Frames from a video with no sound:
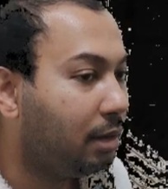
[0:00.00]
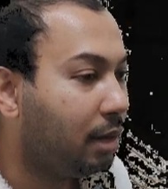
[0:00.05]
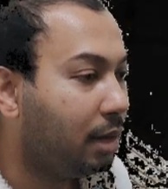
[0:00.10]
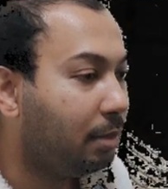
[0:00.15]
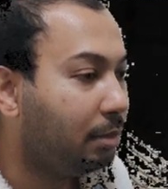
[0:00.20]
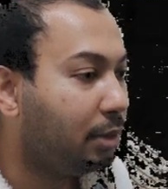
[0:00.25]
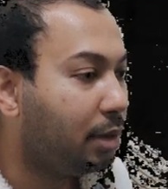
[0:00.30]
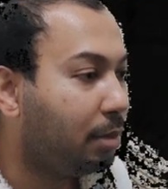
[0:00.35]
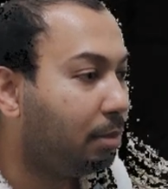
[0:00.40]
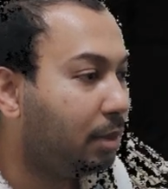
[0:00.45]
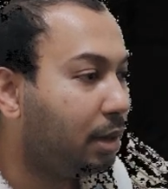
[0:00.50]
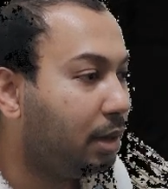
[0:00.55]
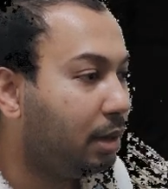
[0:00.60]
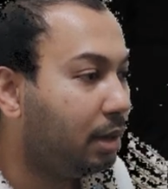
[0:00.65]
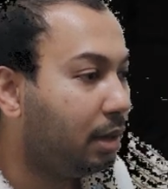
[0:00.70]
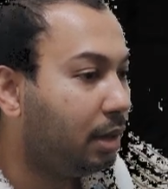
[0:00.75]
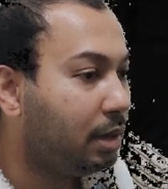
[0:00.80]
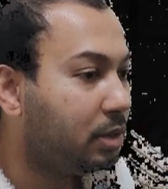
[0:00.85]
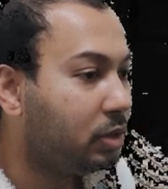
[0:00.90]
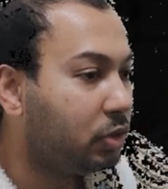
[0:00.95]

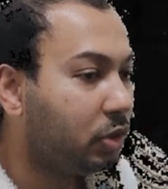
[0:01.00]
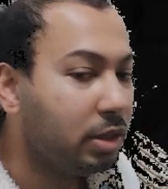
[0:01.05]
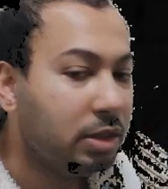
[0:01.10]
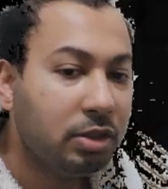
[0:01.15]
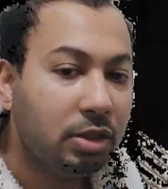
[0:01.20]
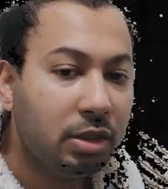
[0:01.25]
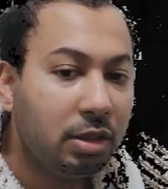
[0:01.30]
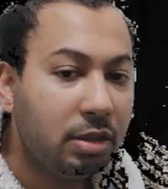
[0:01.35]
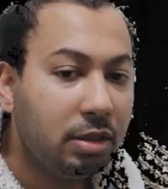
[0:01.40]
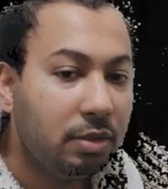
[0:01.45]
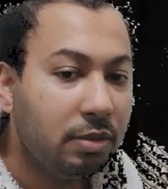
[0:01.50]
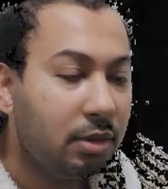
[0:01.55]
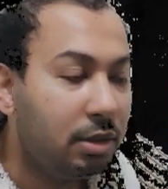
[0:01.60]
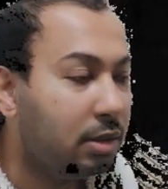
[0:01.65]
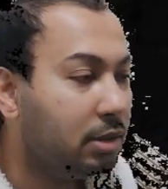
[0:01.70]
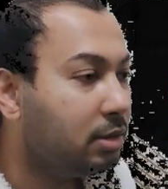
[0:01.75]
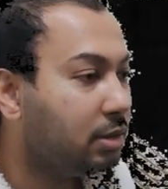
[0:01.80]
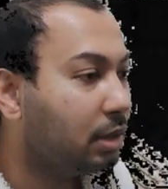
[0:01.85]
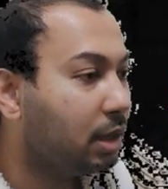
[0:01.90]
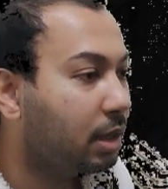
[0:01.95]
a stranger for
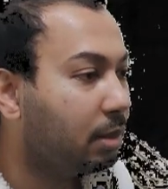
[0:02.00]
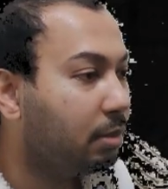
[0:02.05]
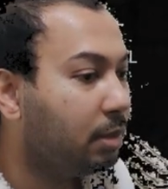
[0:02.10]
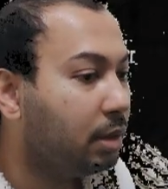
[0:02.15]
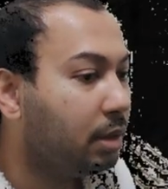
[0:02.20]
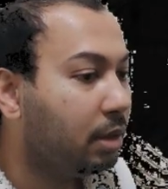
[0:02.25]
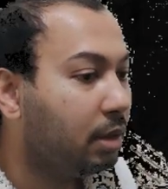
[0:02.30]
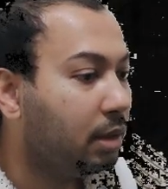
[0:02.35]
this game.